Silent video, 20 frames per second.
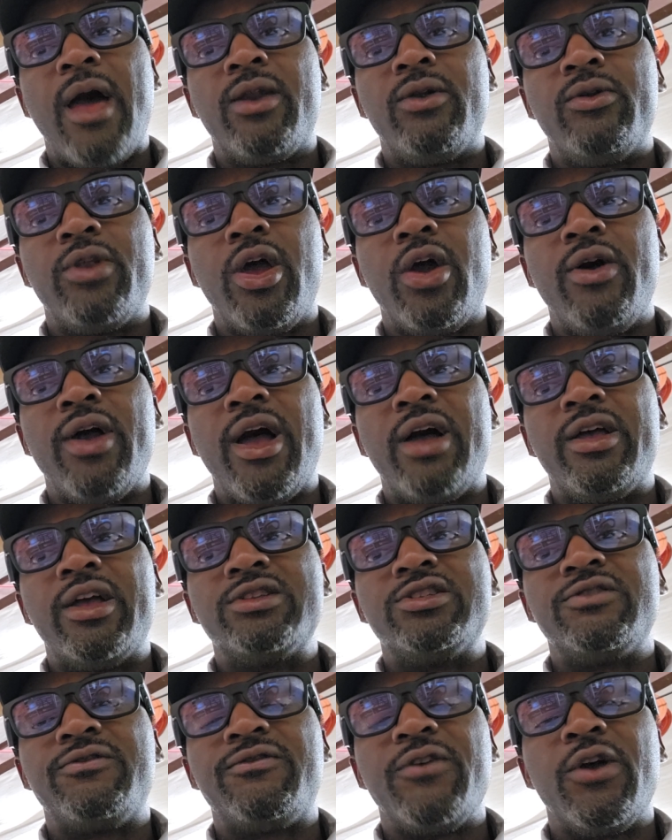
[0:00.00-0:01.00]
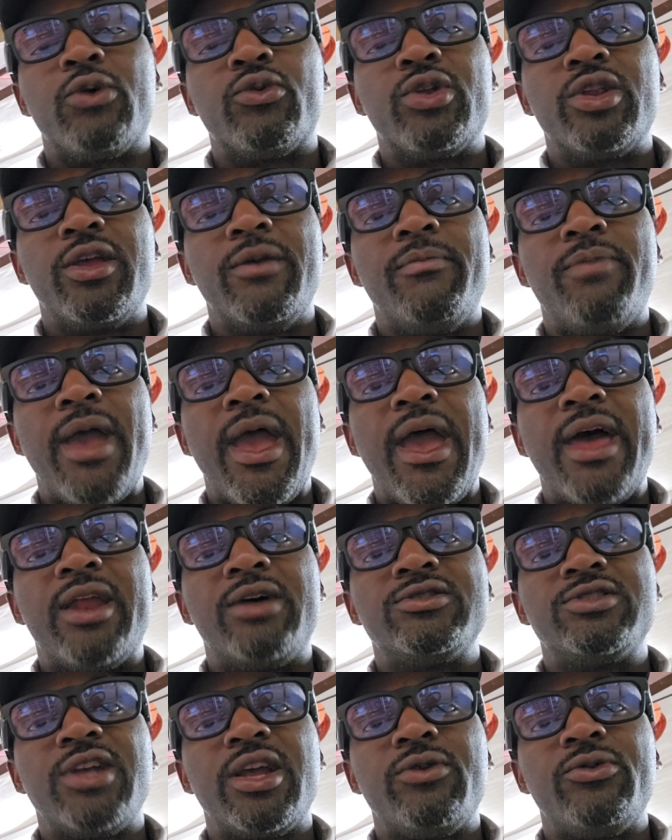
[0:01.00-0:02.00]
I don't know. I just felt really
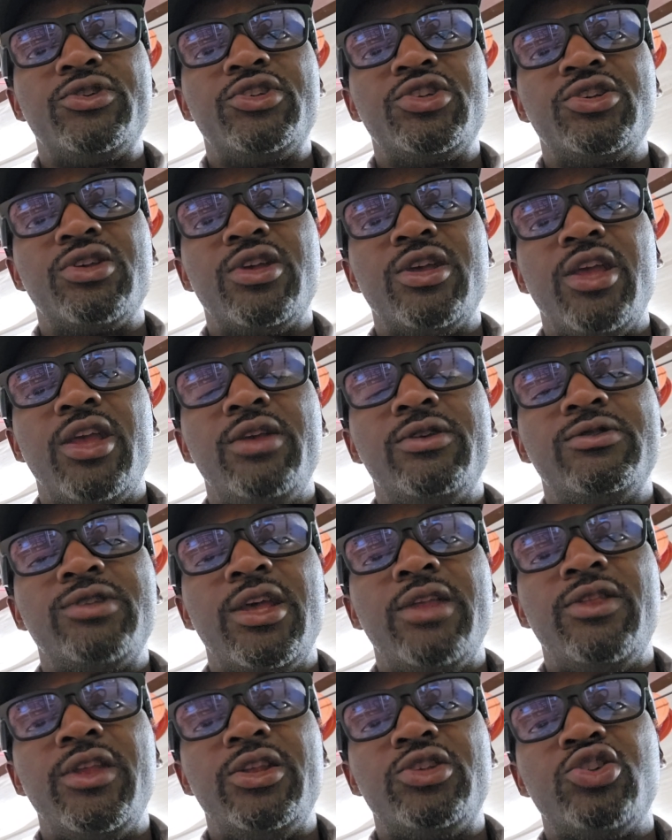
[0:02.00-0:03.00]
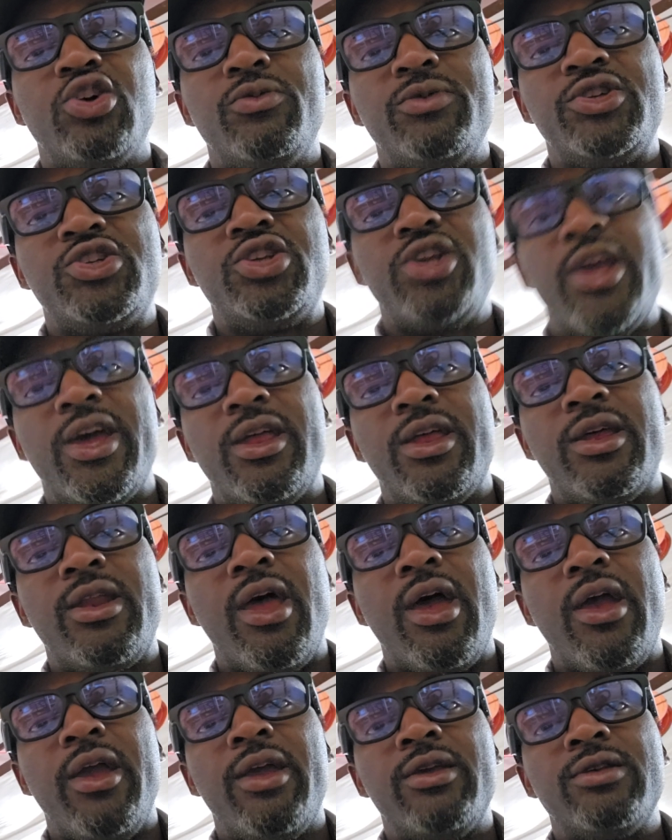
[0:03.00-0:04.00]
bad. I was like, and then he told me she
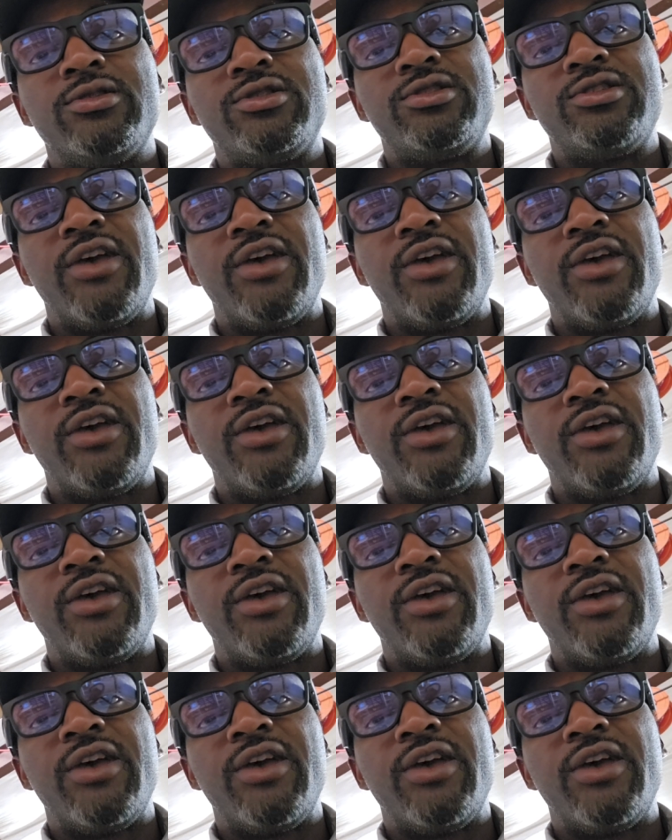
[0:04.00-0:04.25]
had a